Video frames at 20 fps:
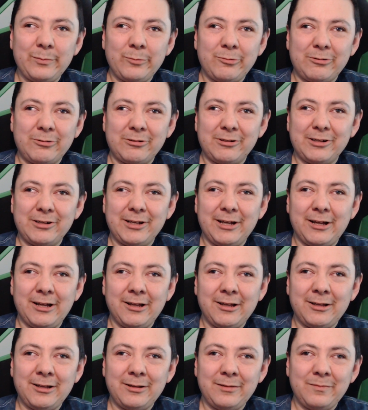or
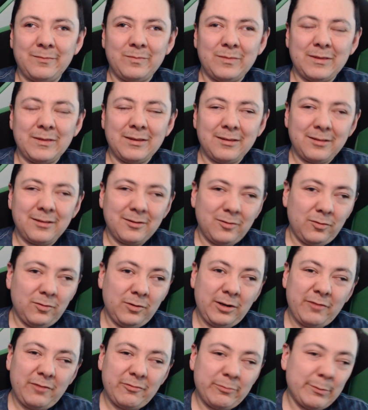
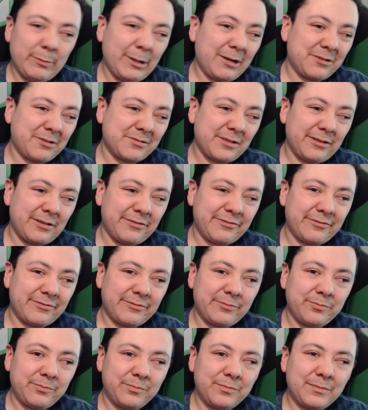even by yourself.
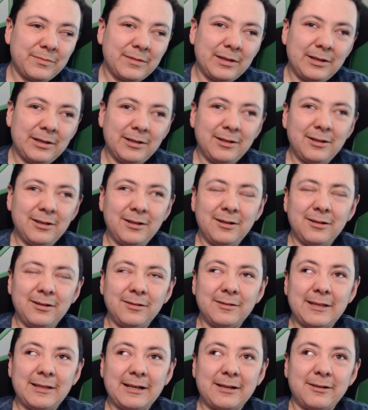
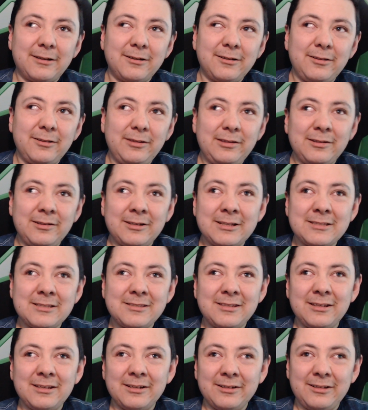Like you can
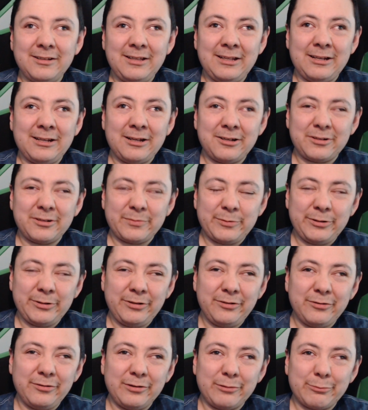see an
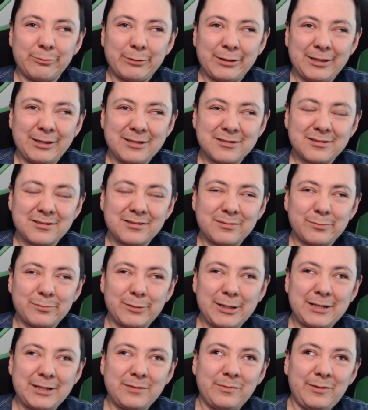entrepreneur with this
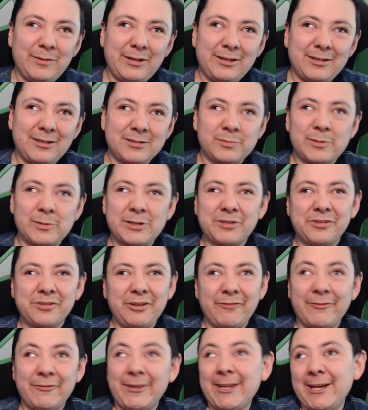placement, especially
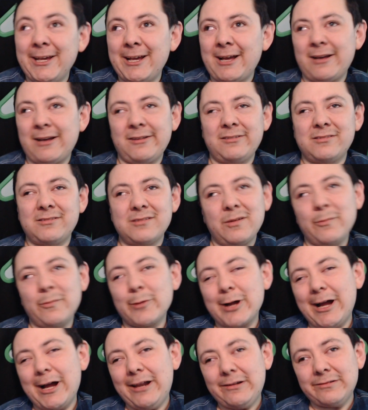if it has some
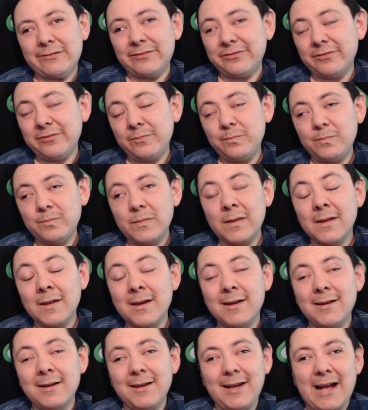kind of
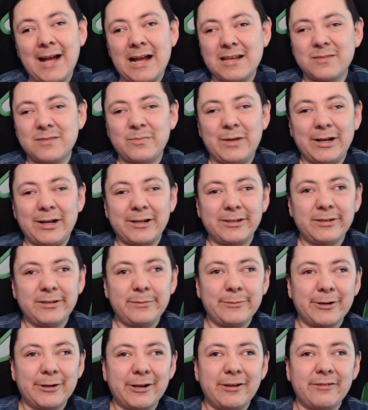aspect to
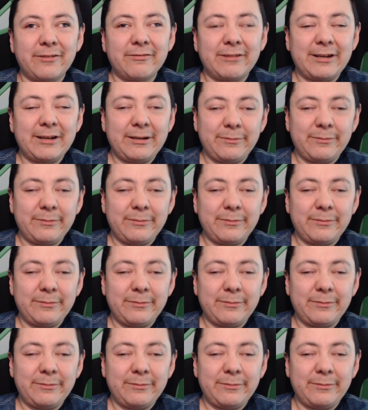Mercury.